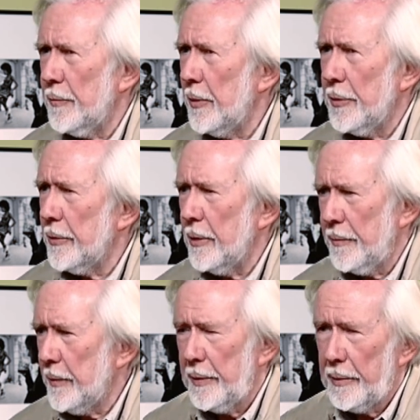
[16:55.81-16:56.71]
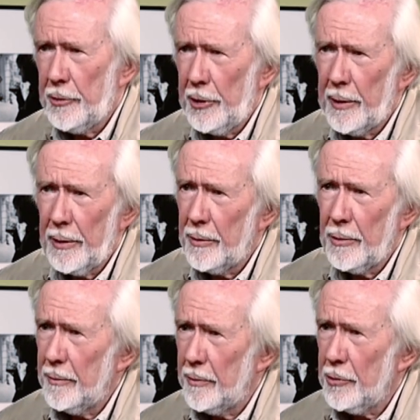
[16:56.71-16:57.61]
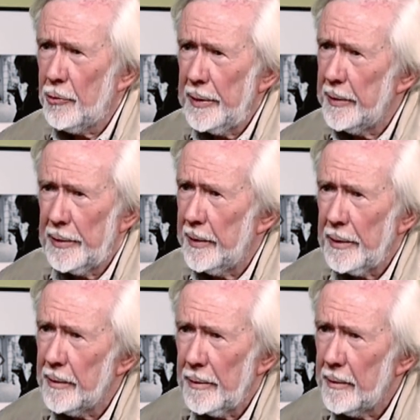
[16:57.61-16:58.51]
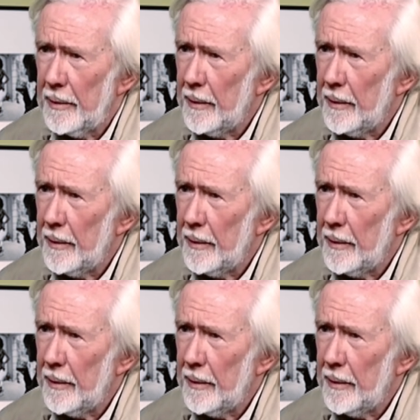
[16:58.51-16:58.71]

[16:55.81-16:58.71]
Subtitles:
photographing a child on the street in England,